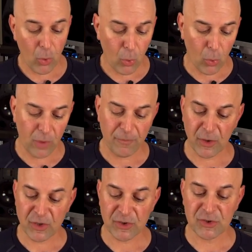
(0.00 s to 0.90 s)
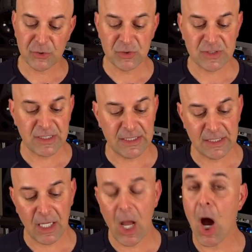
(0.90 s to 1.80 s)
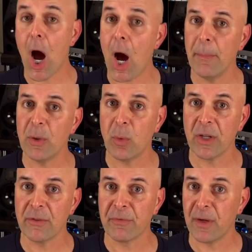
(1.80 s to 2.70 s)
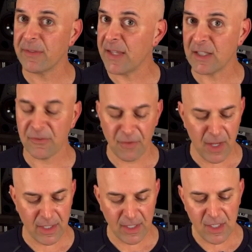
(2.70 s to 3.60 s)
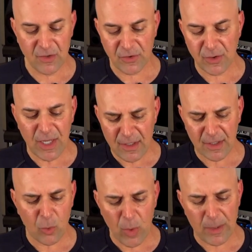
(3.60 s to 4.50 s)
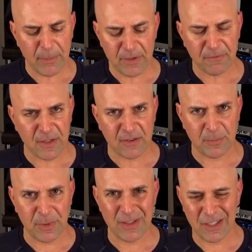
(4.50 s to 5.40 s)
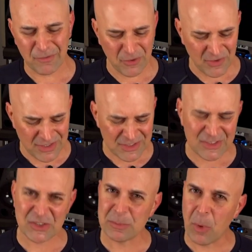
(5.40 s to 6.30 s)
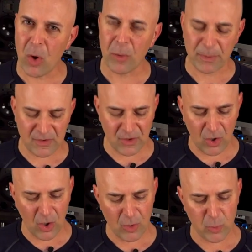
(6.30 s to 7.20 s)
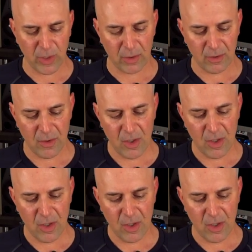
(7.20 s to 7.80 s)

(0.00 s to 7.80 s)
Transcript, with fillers: Or if you could just use the Omni one in the front, that's fine. So you got quite a bit of flexibility for such a small piece of hardware.